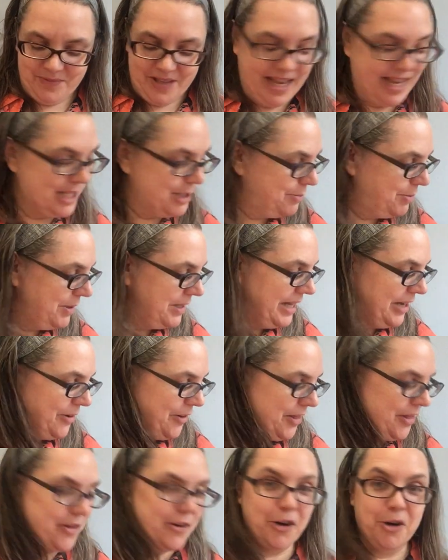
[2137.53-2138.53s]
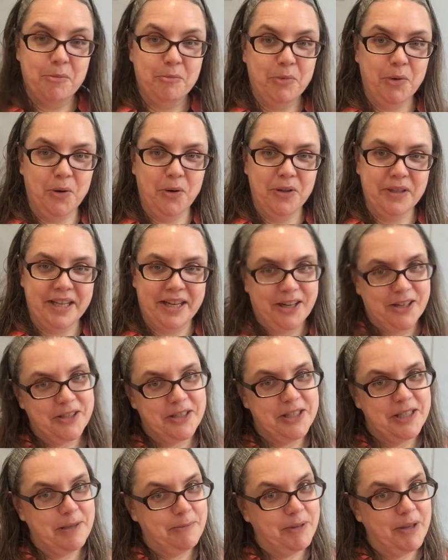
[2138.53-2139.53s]
I had to pull out a third bowl here
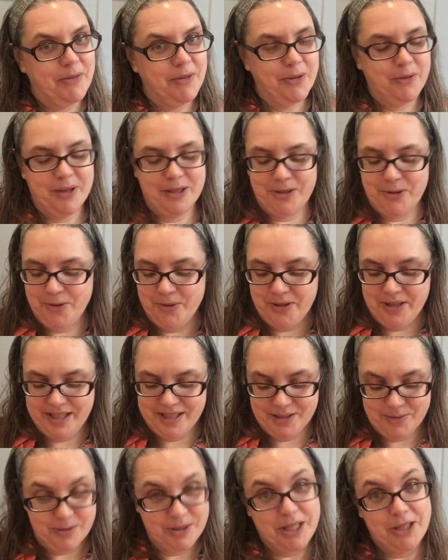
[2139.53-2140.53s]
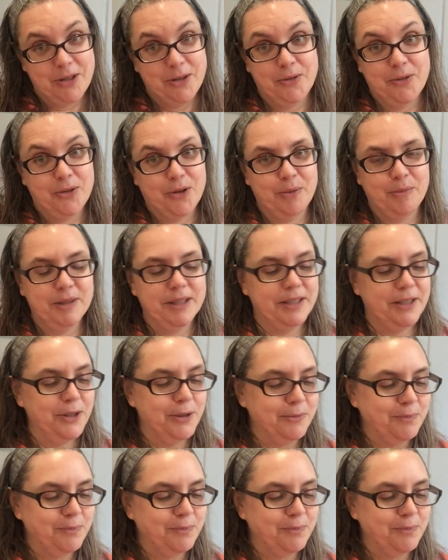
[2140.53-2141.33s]
since I'm giving away two things, which I don't normally do.